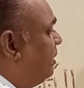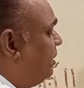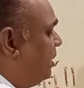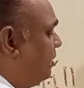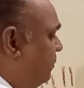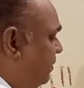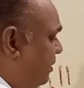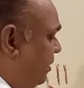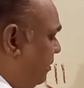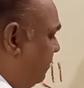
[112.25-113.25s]
Now,
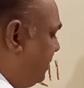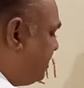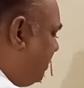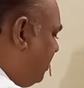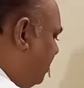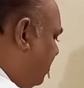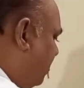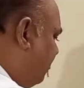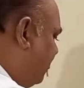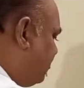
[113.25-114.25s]
we see
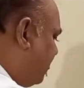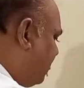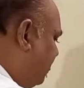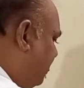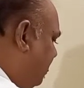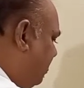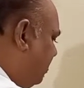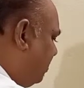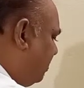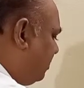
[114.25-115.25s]
how exactly
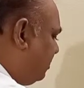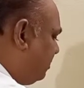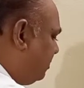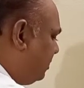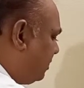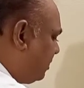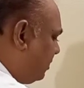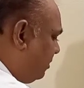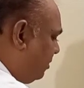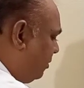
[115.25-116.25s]
the
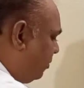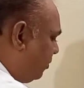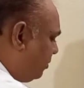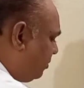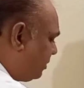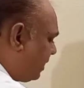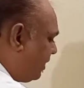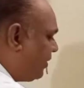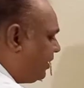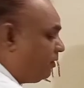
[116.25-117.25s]
low
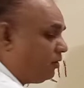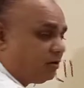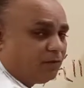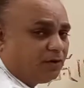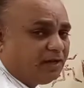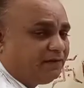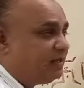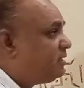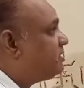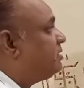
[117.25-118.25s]
thyroid hormone
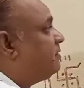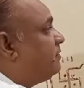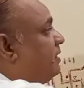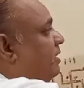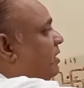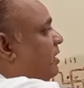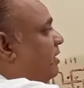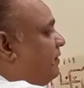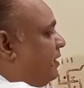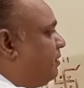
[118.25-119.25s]
levels will
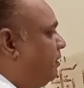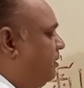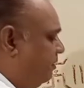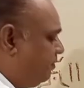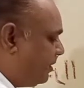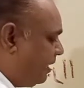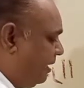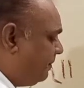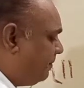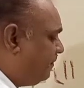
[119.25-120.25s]
affect on
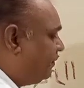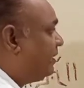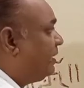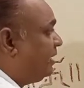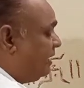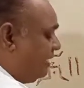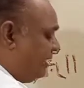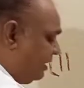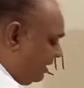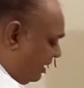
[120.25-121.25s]
brain.
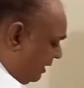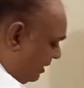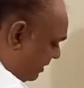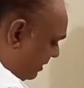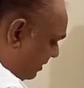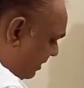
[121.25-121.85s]
It